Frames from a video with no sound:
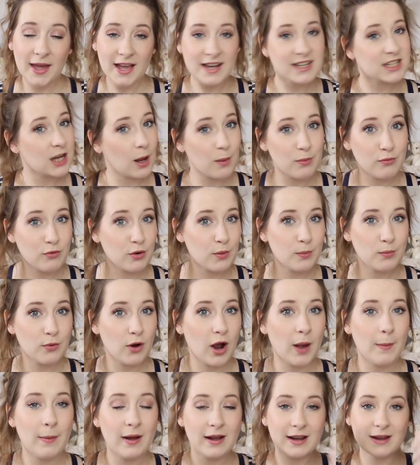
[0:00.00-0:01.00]
picked up from
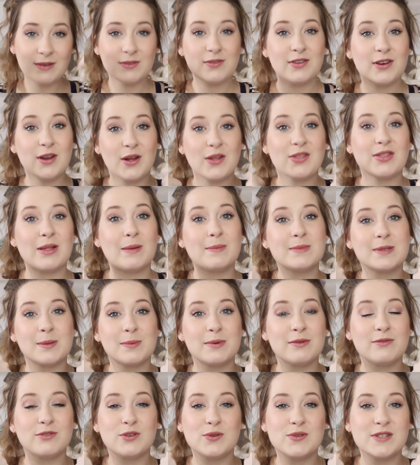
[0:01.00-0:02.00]
Primark. Give the video a thumbs
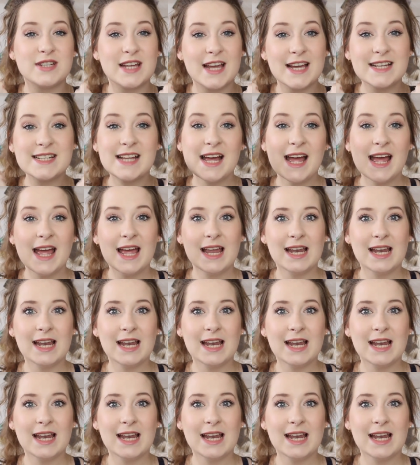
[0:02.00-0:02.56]
up if you did.